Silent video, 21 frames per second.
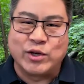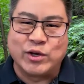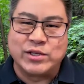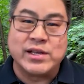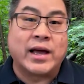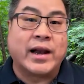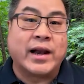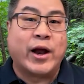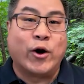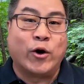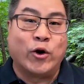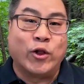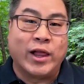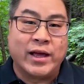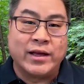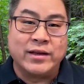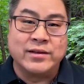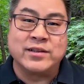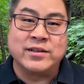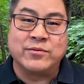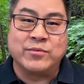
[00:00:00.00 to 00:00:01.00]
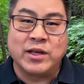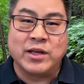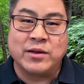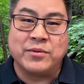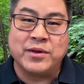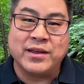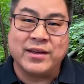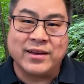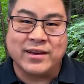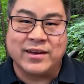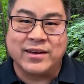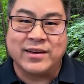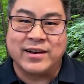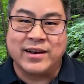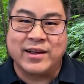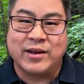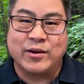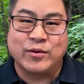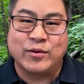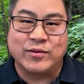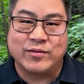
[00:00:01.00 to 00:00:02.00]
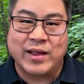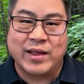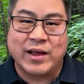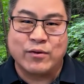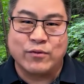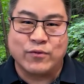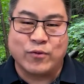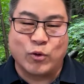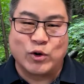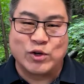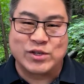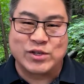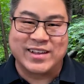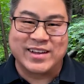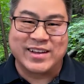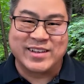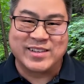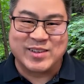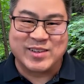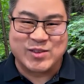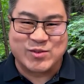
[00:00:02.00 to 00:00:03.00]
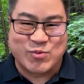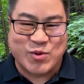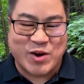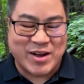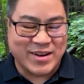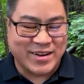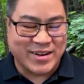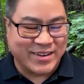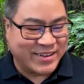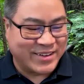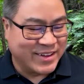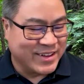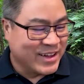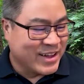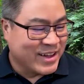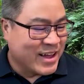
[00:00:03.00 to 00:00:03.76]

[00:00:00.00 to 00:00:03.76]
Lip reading: had air legs and maybe now force legs as well.